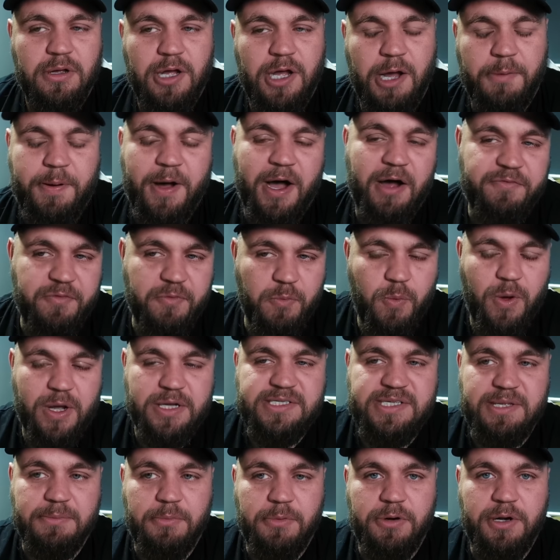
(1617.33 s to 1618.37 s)
Apart from
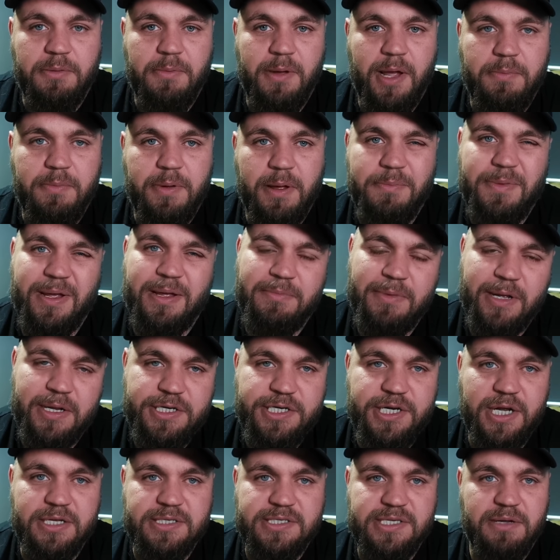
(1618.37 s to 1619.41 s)
wasting money, maybe. Me and my
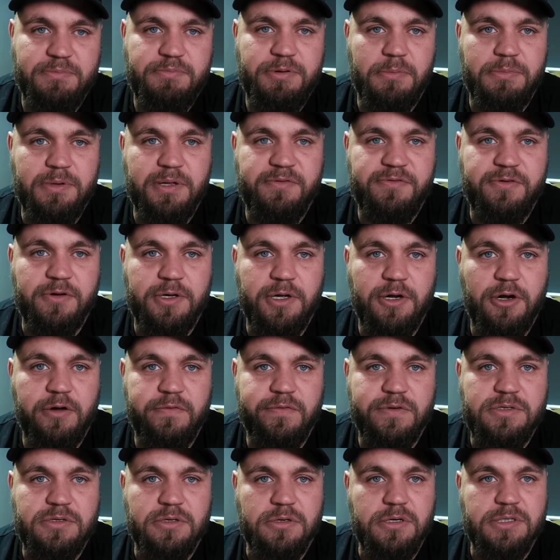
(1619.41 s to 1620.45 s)
Chelsea have probably fucking
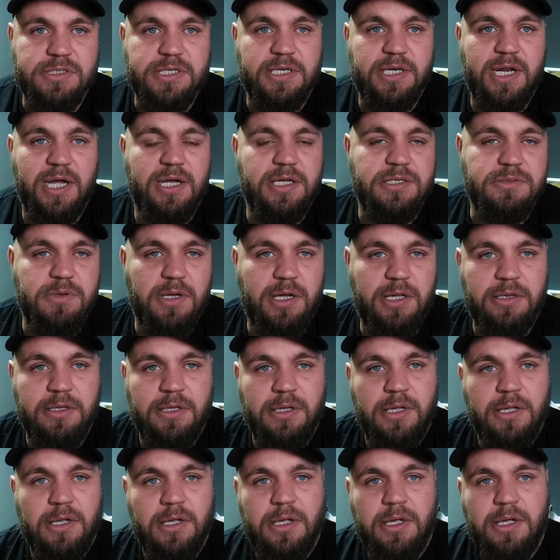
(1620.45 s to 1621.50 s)
overtook us in that as well.
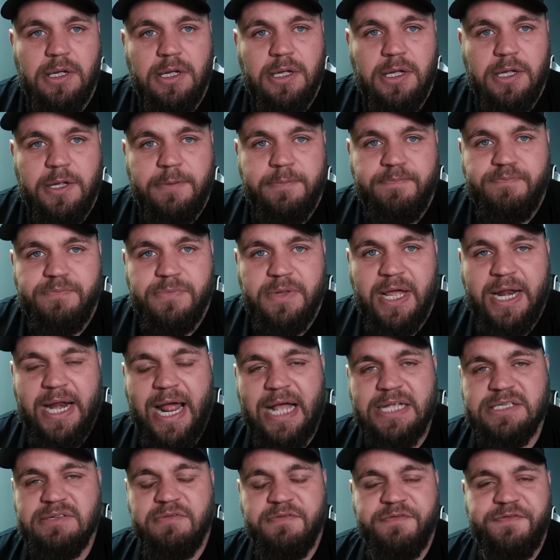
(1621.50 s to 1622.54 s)
And it
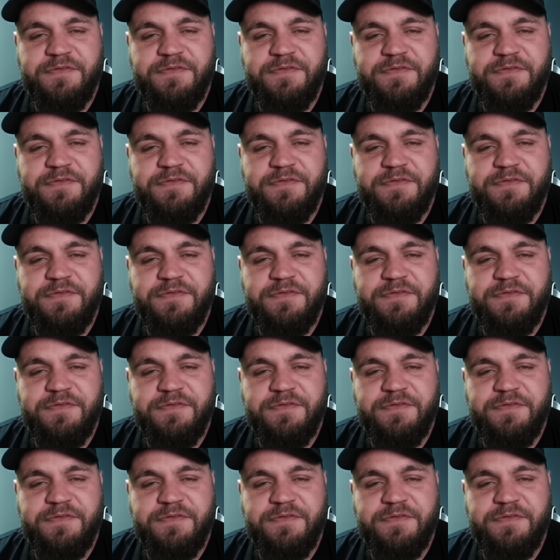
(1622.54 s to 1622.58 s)
hasn't